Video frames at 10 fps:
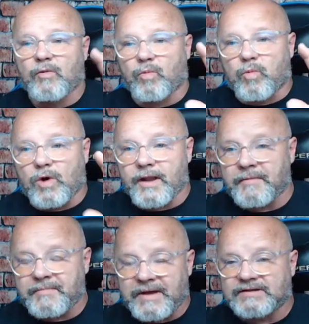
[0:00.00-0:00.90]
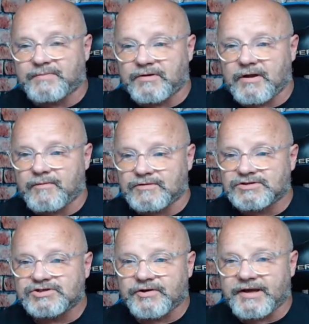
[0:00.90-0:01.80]
What I'm about to put up on
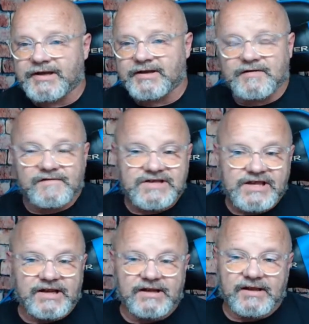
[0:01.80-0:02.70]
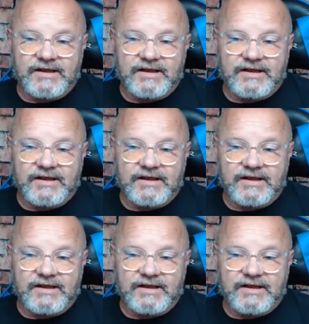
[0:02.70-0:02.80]
the screen, and you've seen it